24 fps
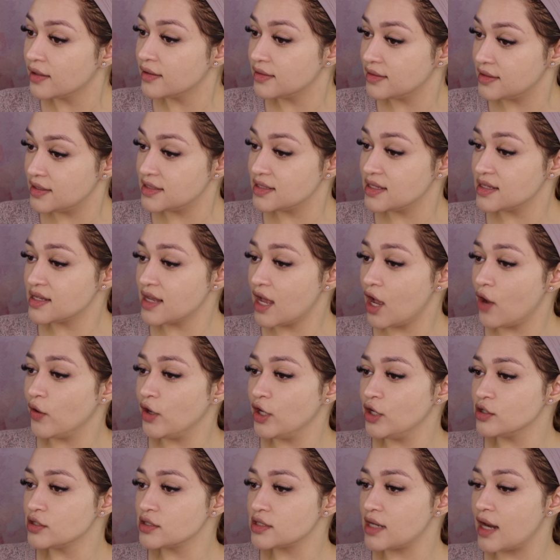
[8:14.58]
this is how
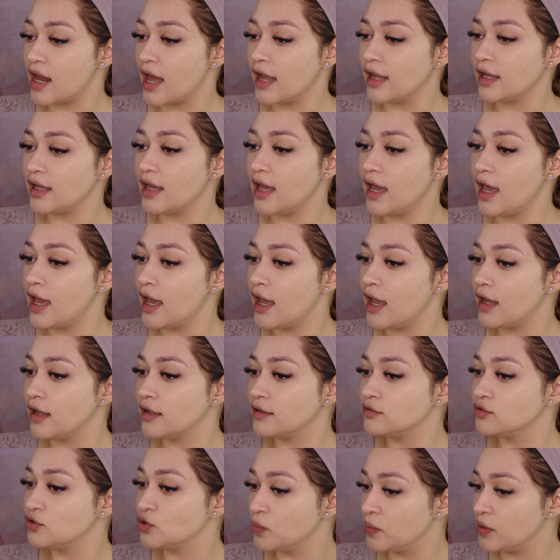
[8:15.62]
it looks like.
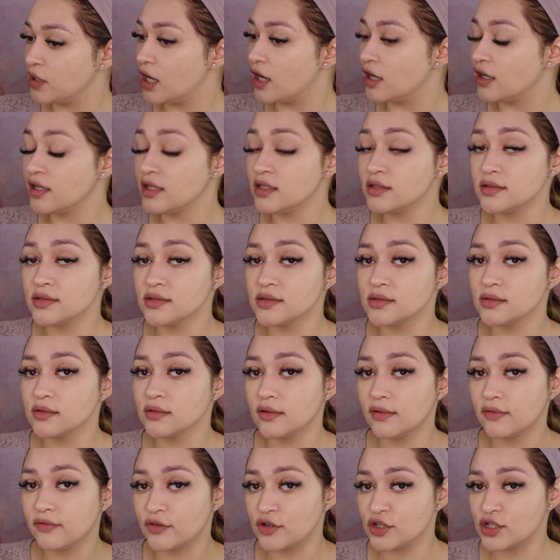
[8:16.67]
And to be honest,
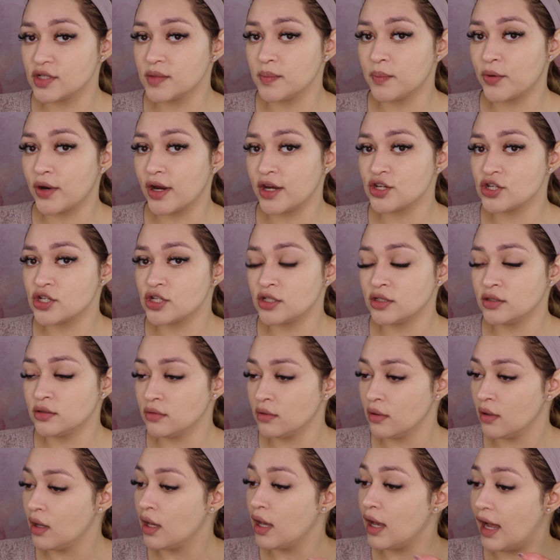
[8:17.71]
first impression,
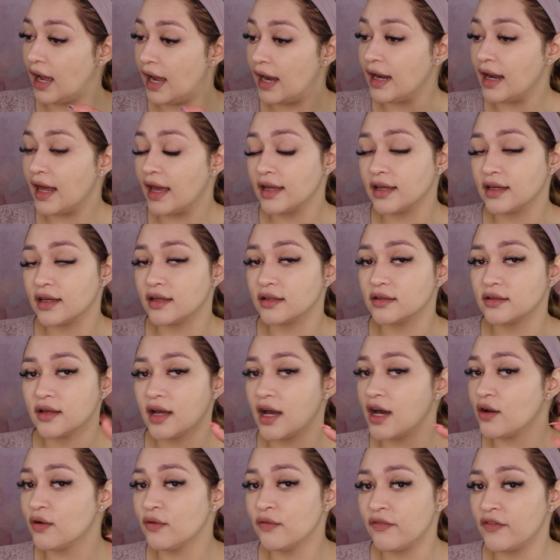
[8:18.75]
I like it.
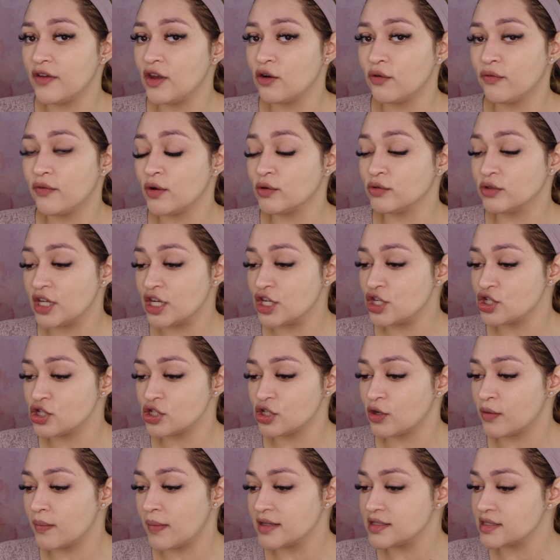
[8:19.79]
I don't feel
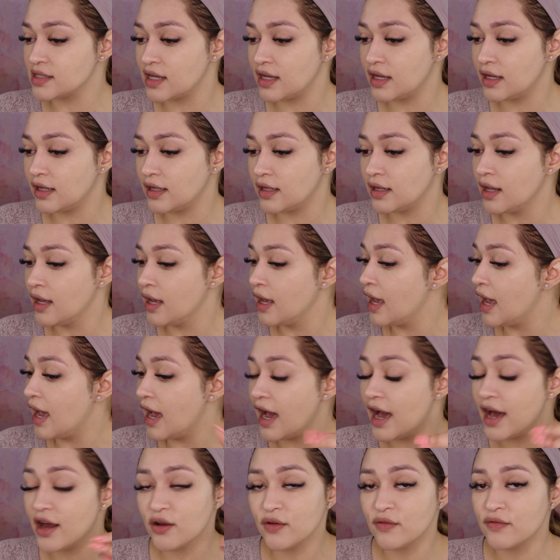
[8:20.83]
foundation on my skin.
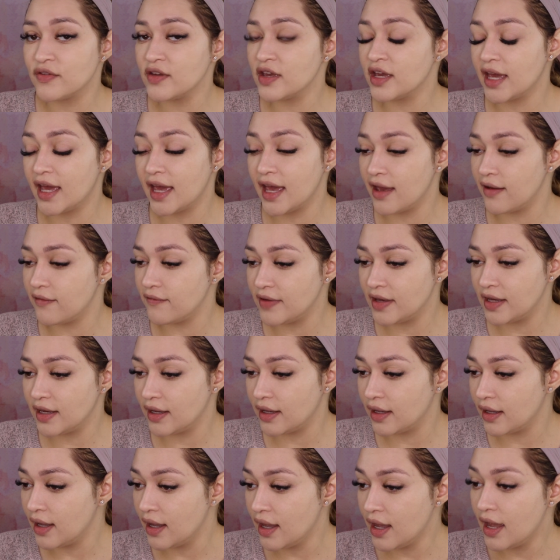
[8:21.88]
I don't feel
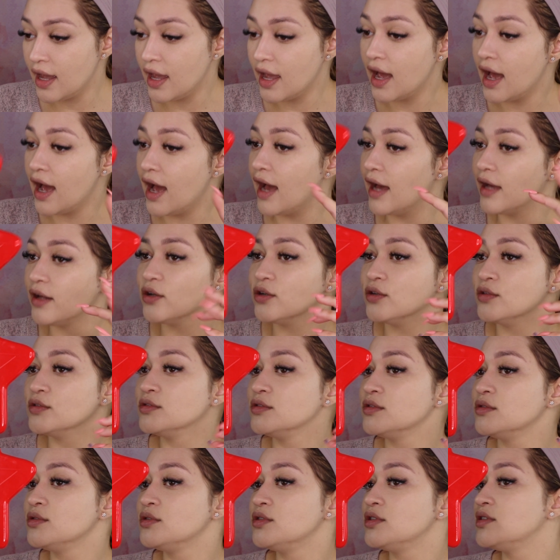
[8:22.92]
heavy. I
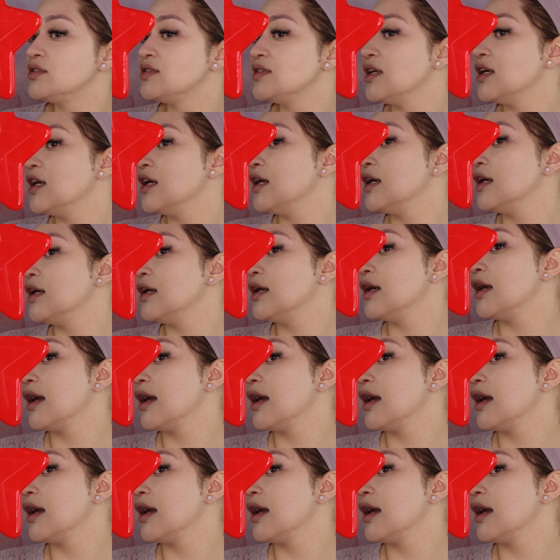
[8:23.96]
don't see